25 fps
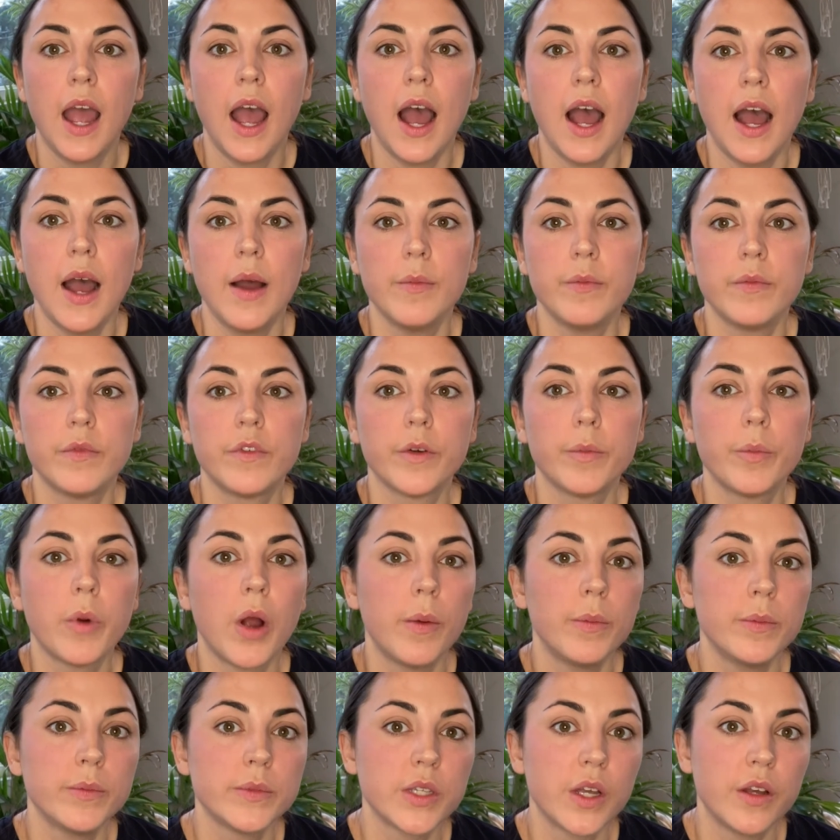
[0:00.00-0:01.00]
for
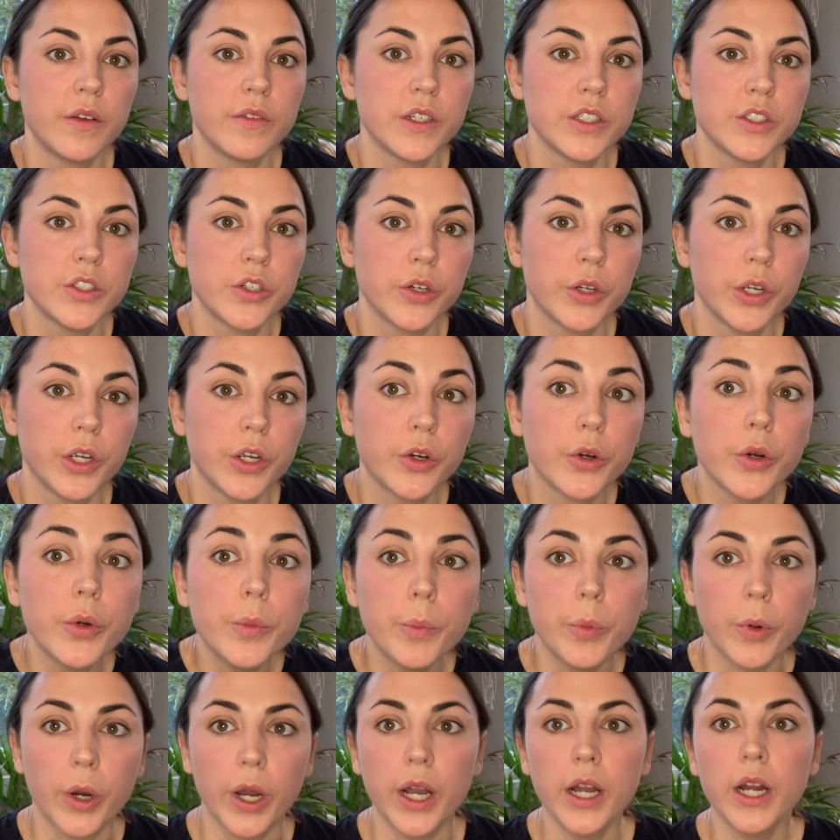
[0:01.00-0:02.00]
problem solving during
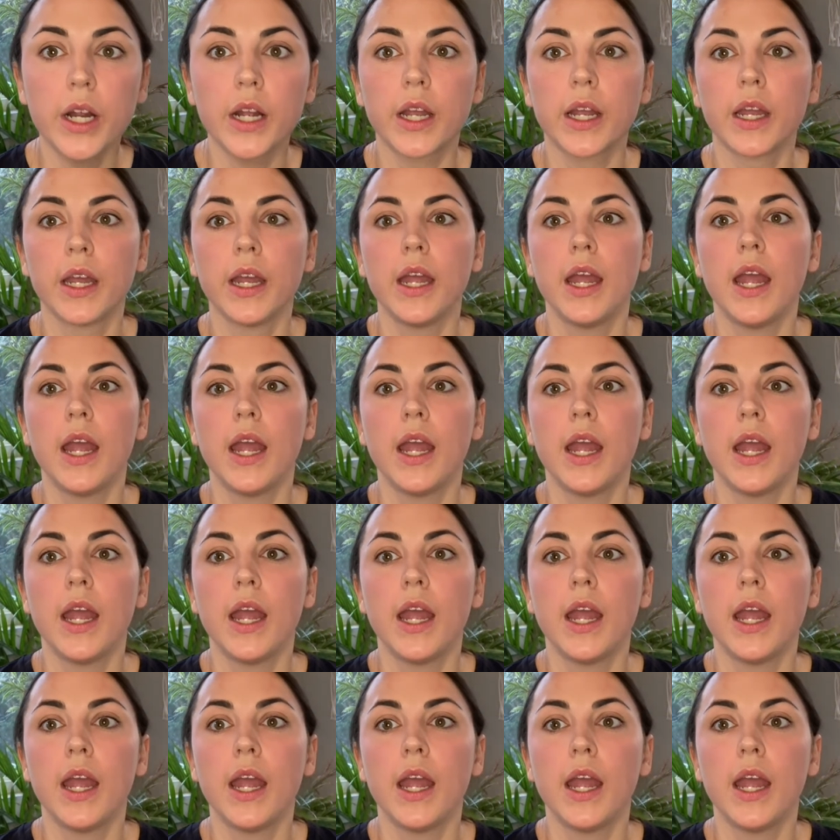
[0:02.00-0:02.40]
group work